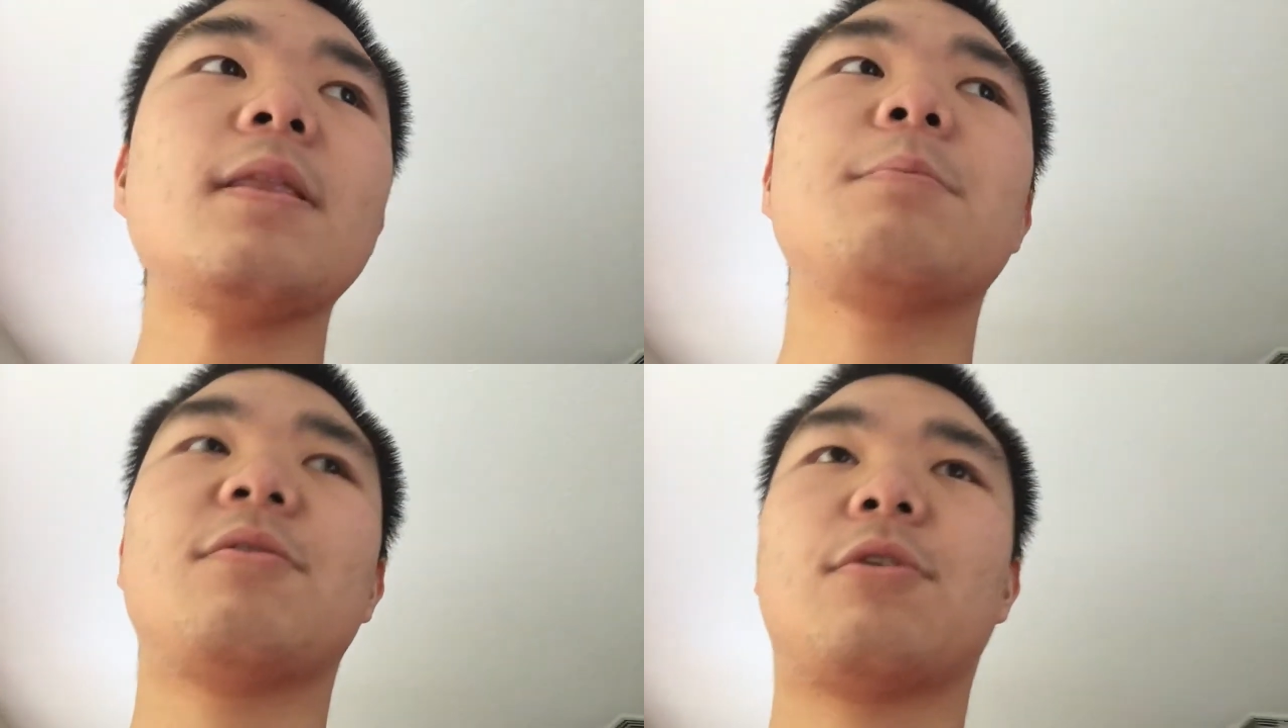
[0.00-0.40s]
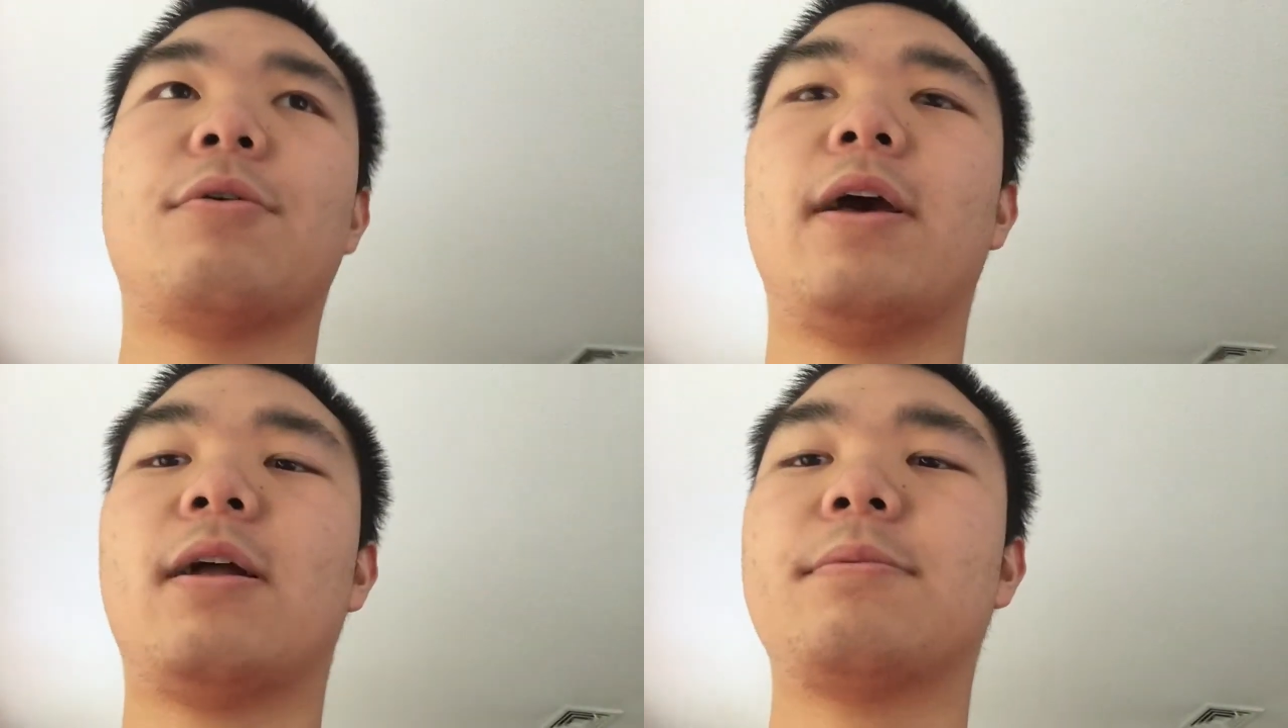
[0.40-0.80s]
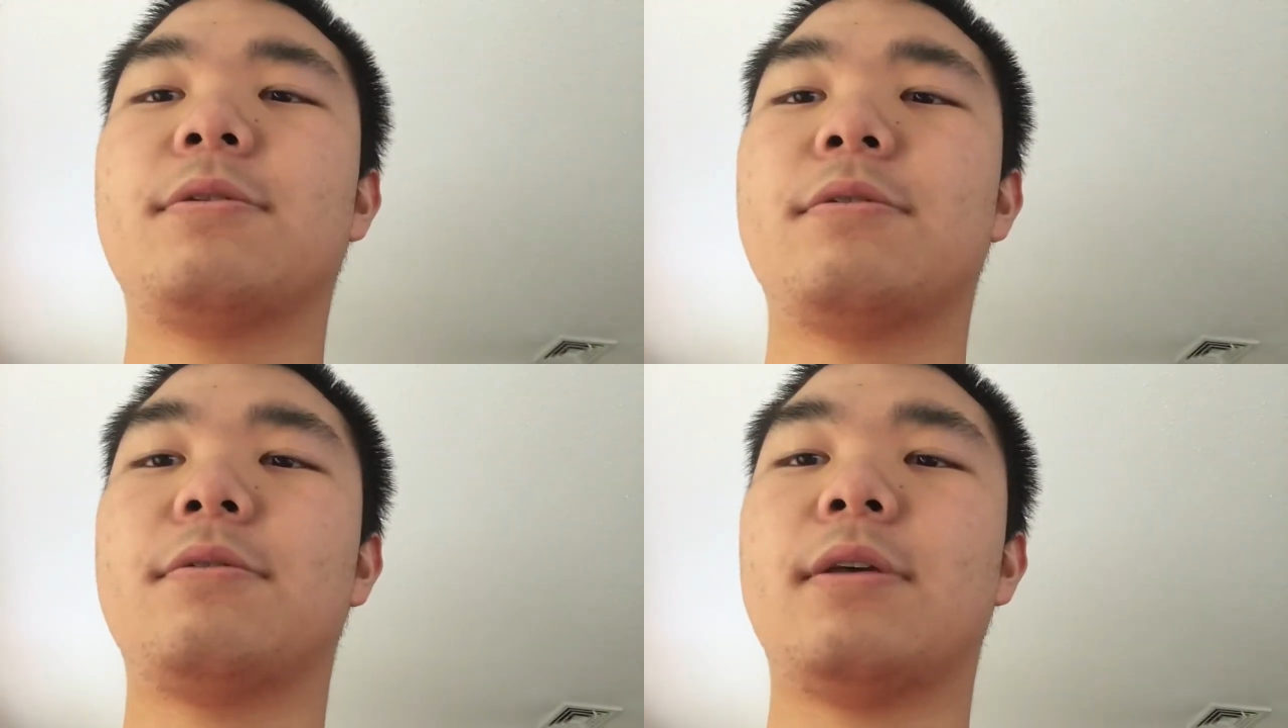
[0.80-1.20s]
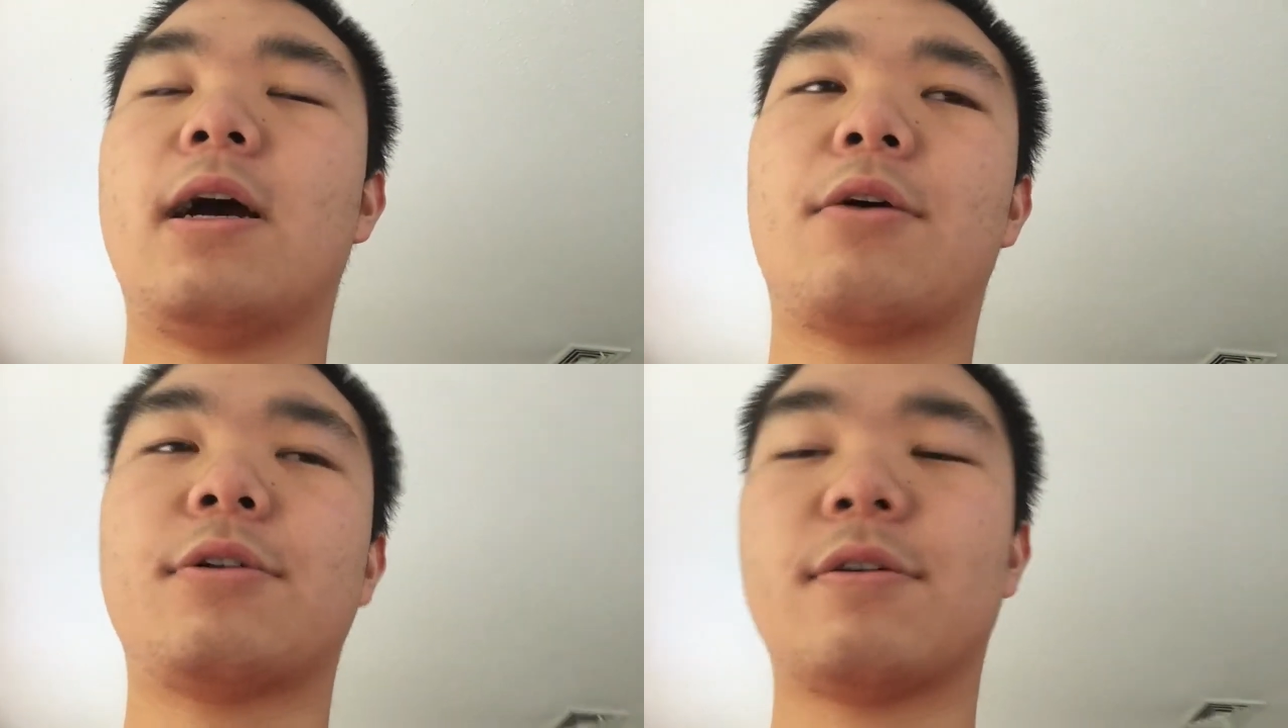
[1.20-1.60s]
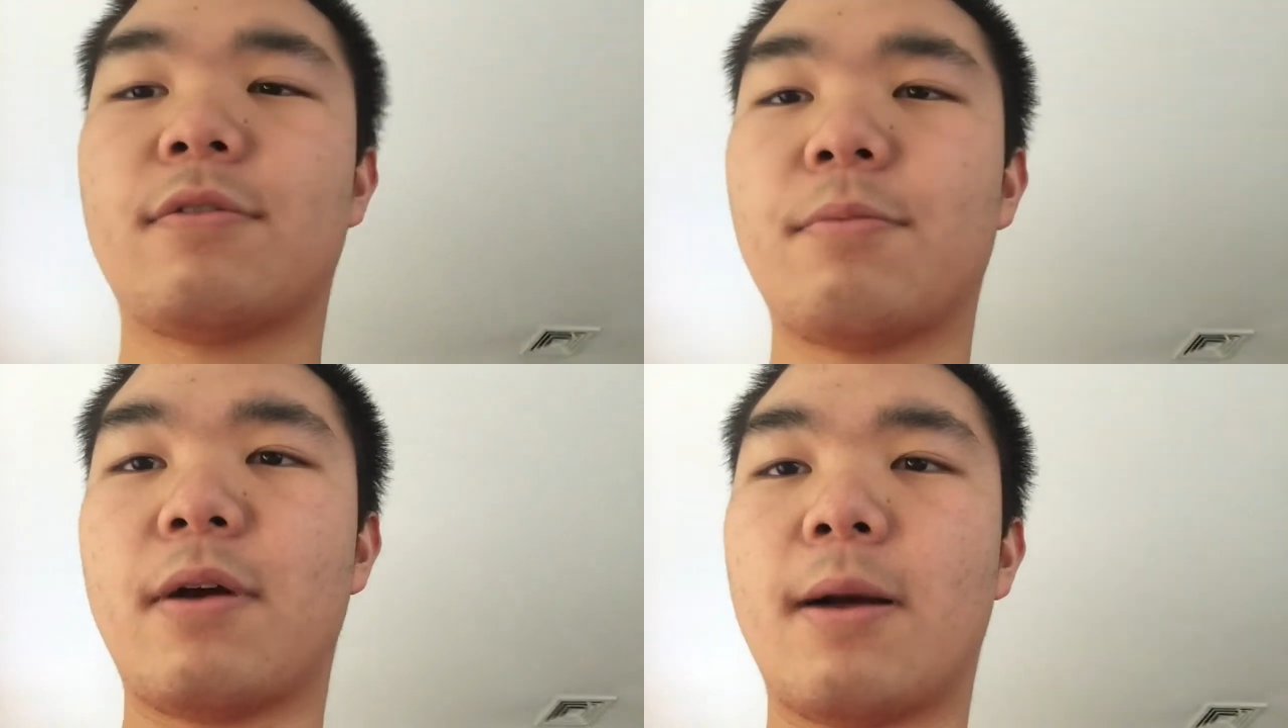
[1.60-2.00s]
before we head up to the AquaTurf
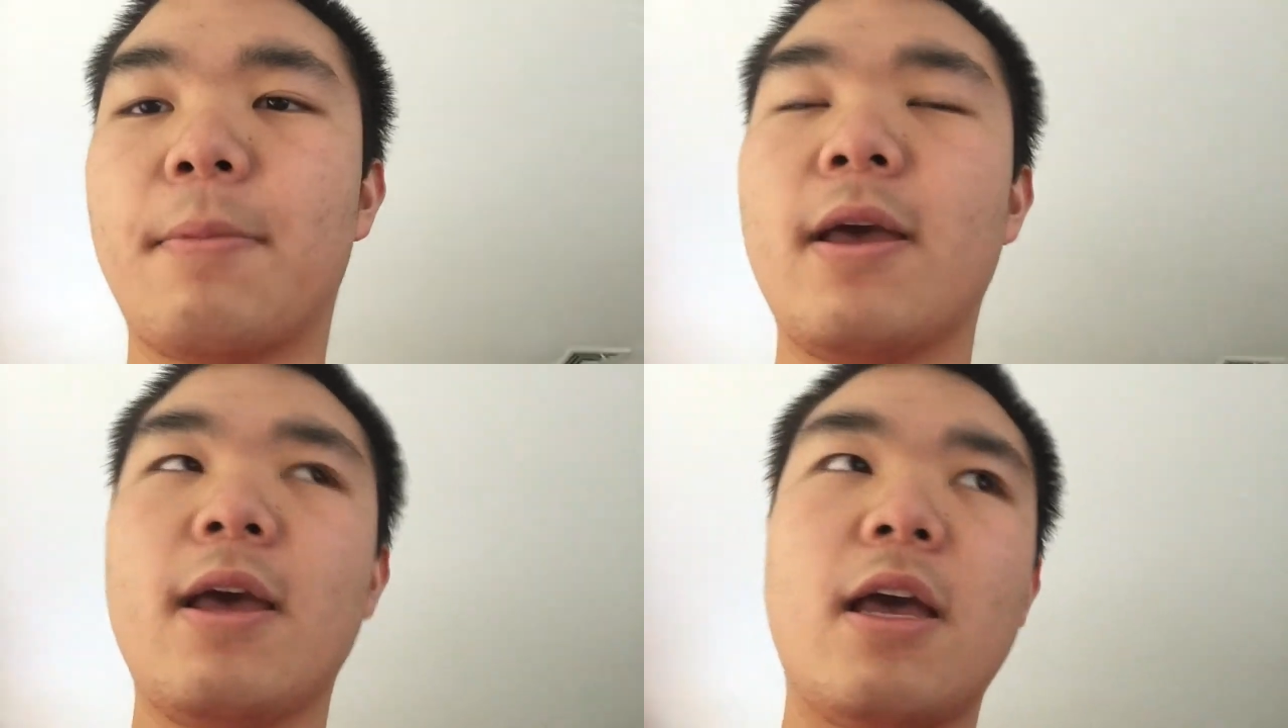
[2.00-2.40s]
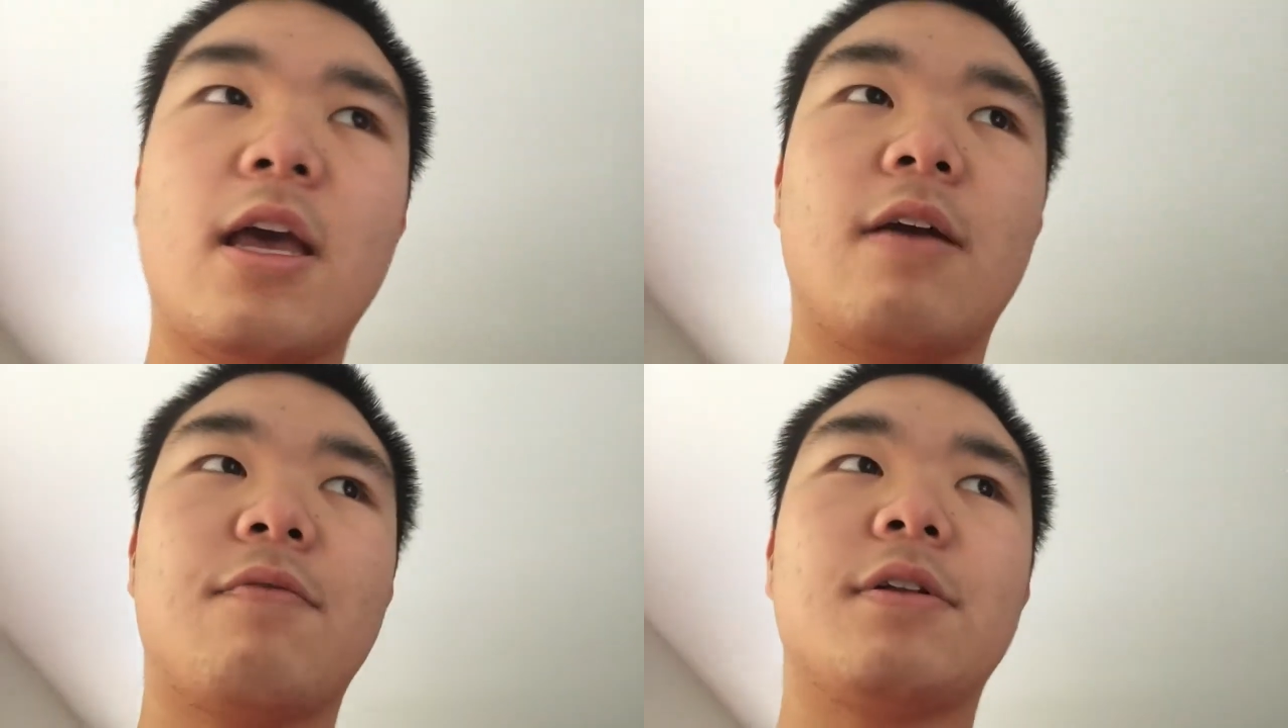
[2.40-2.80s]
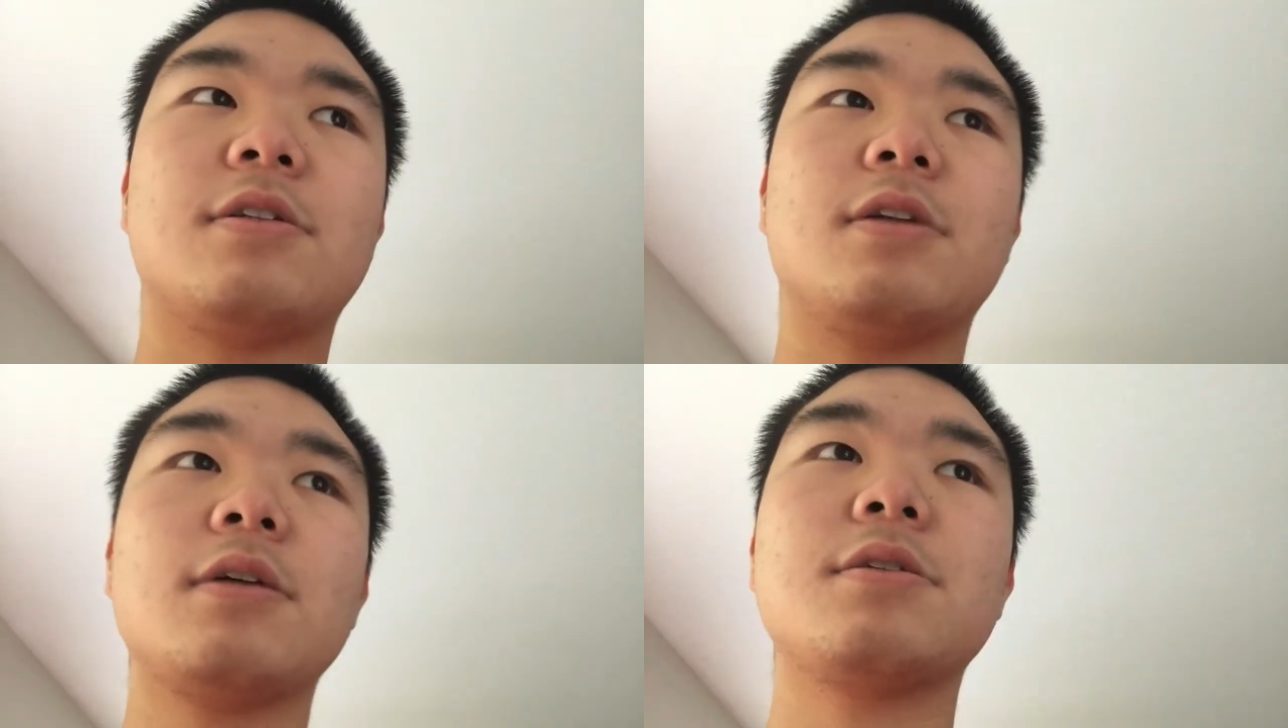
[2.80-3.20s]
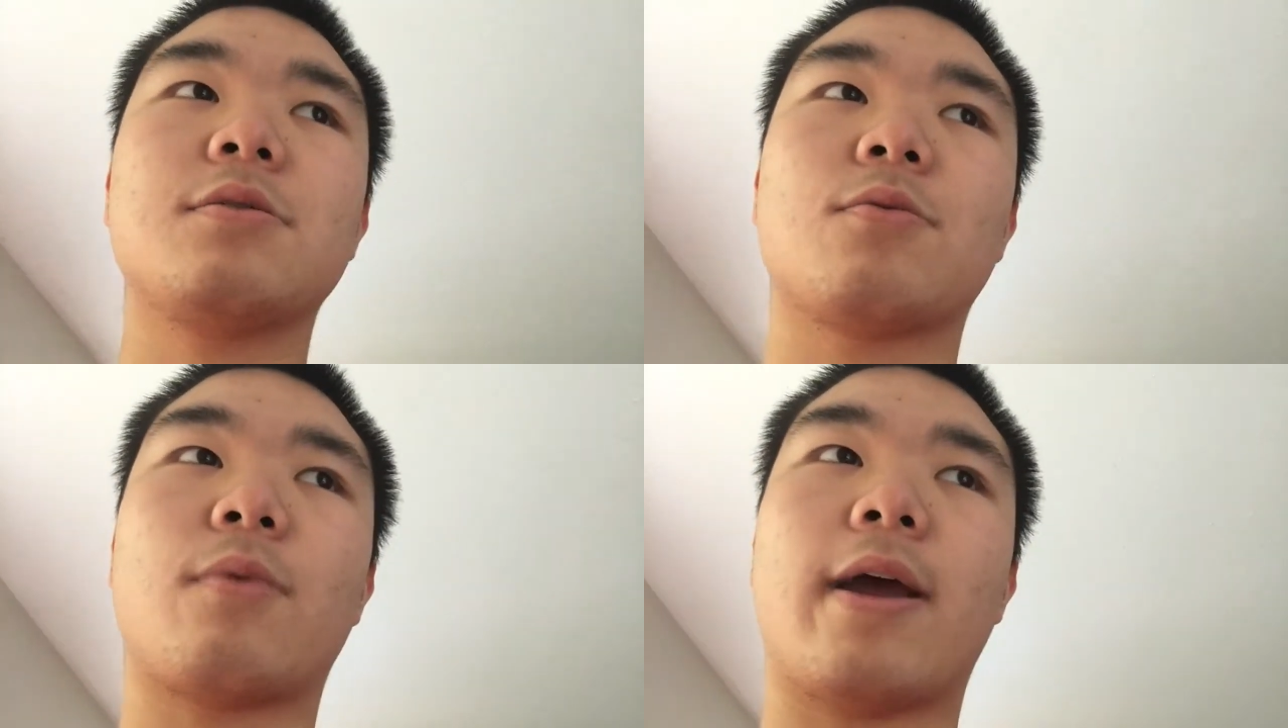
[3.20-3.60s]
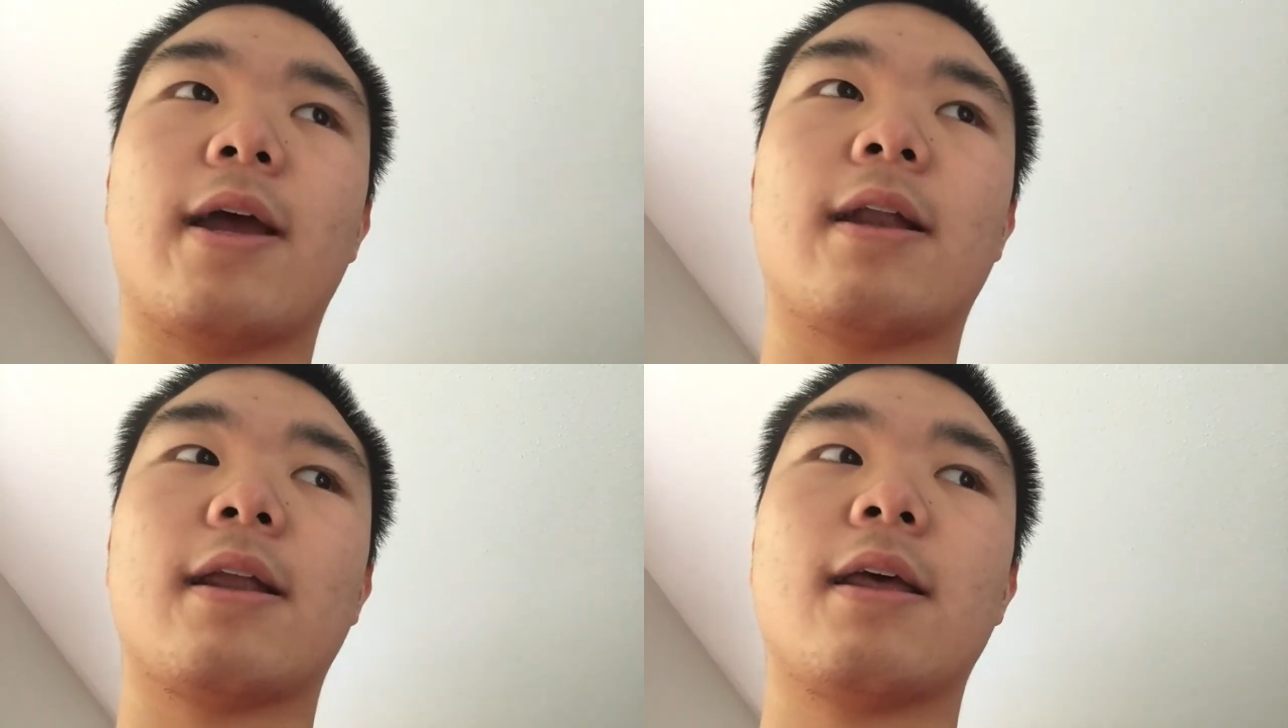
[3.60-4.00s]
for prom. If it doesn't
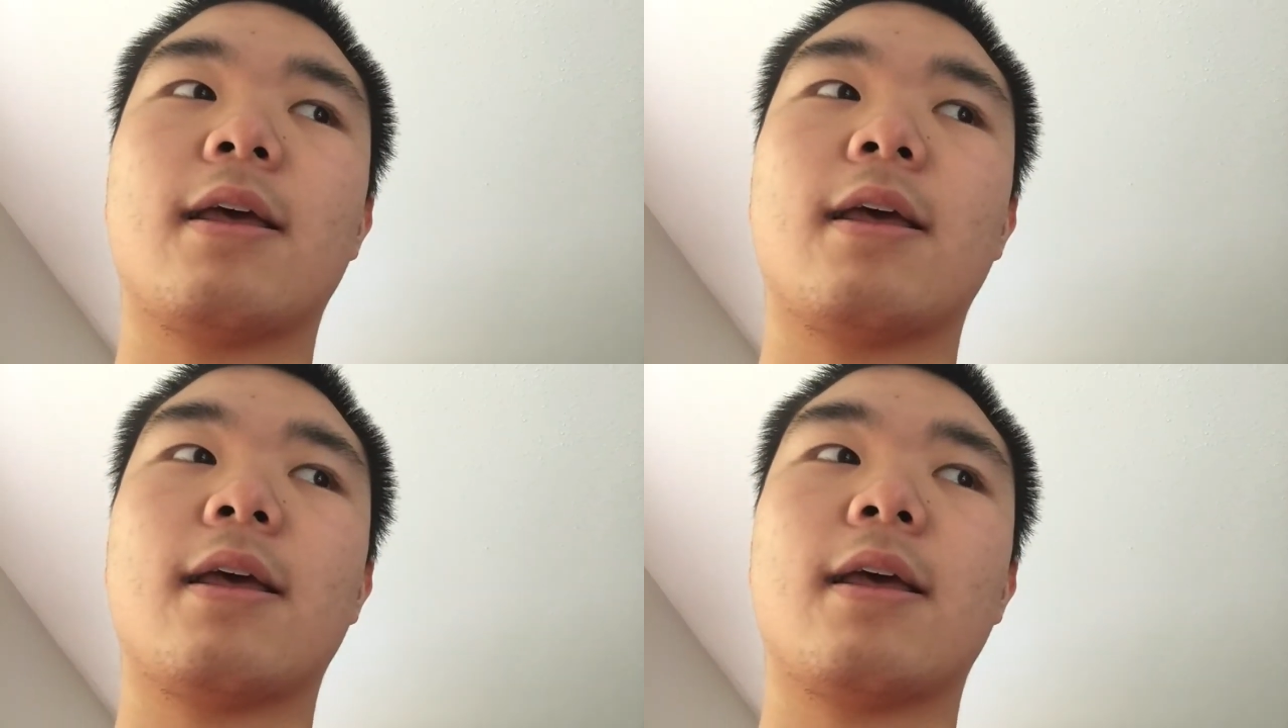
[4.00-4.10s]
rain,